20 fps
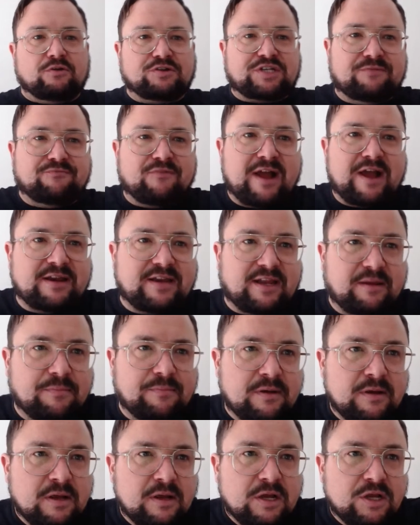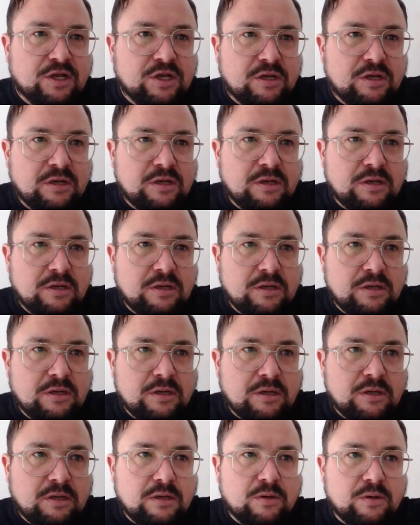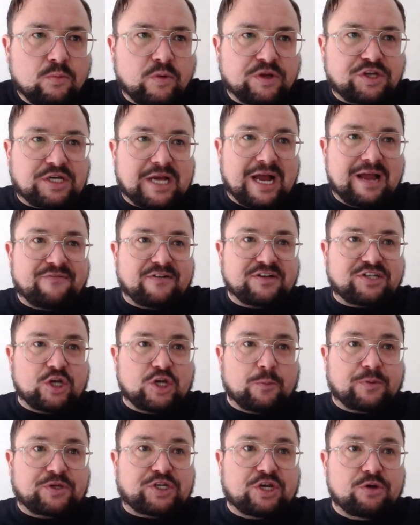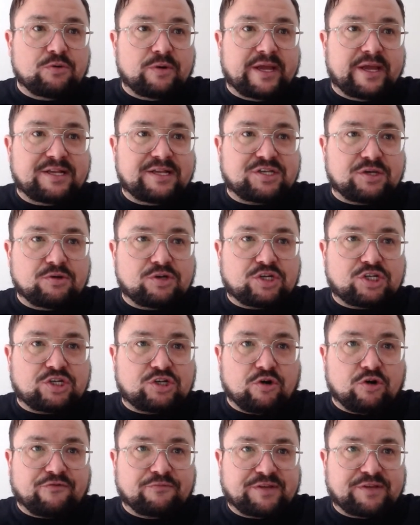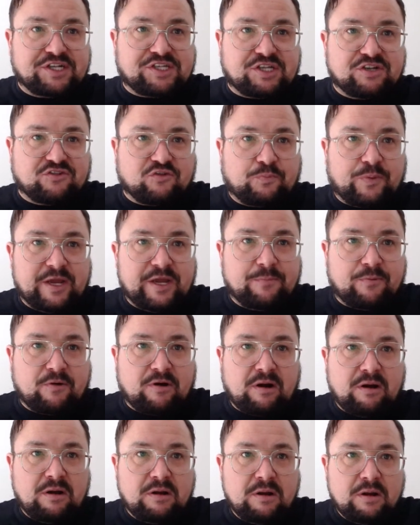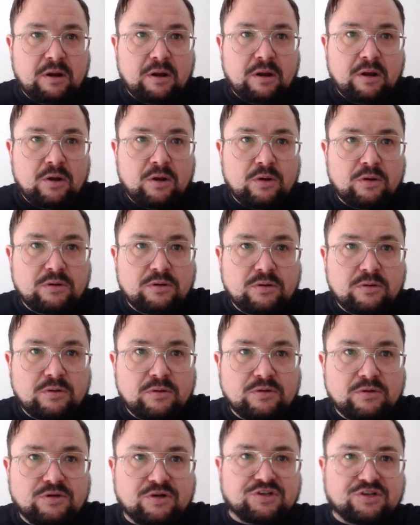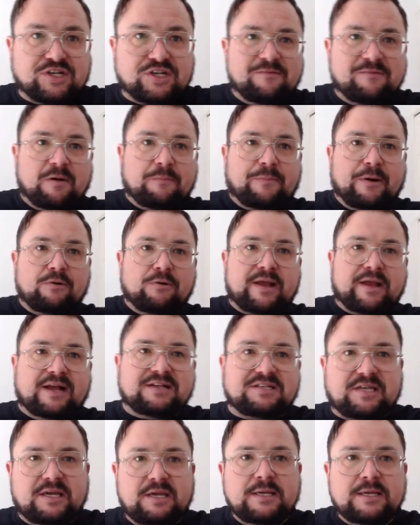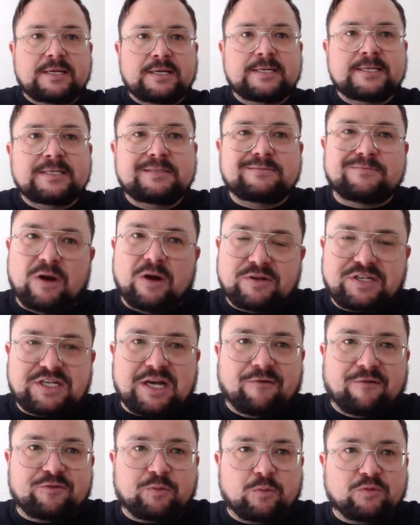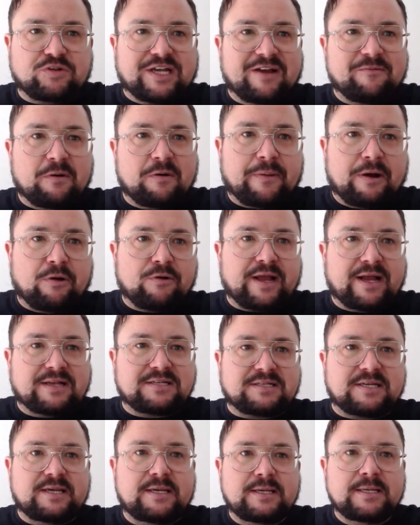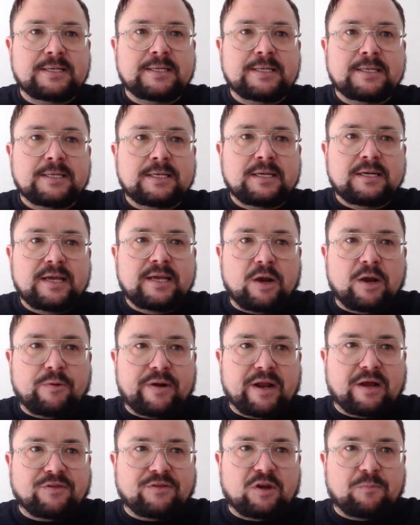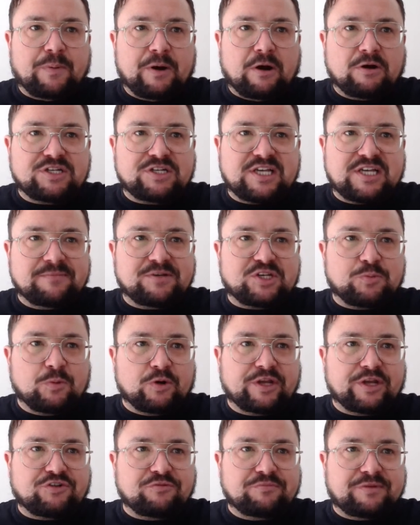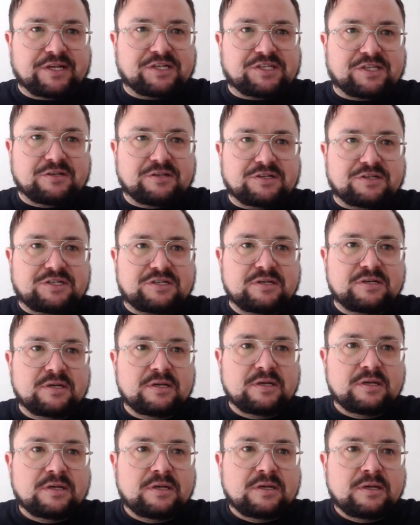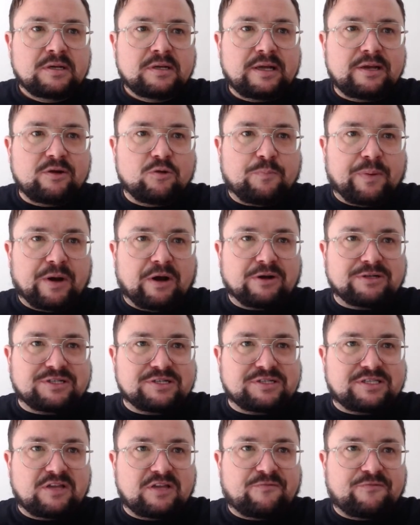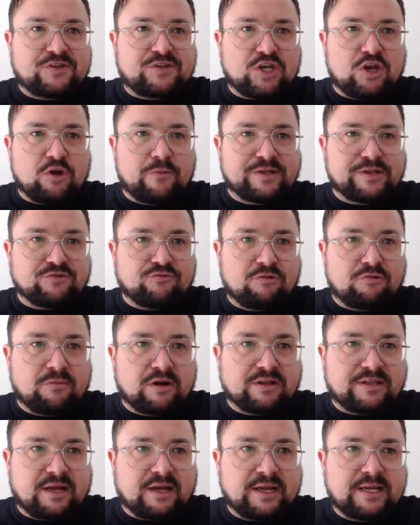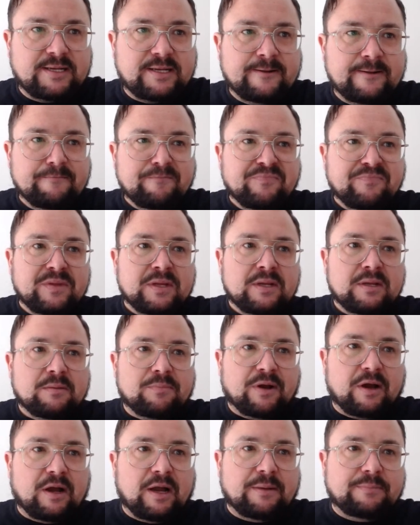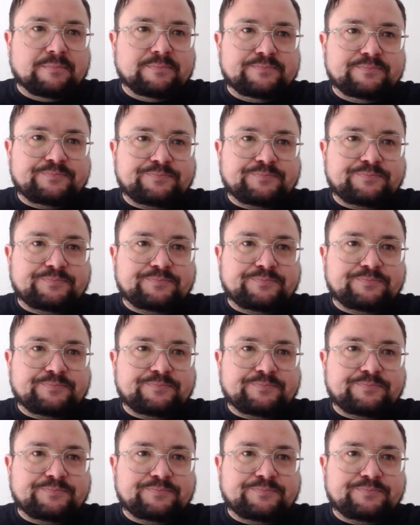knocked him round him, which gave us the opportunity to shot from distance with Peterborough, to save by Balkowski. Well, it's comfortable save by Balkowski. Held it under the bar, Sam Smodic from distance, and little bastard's determined to ruin my day. But,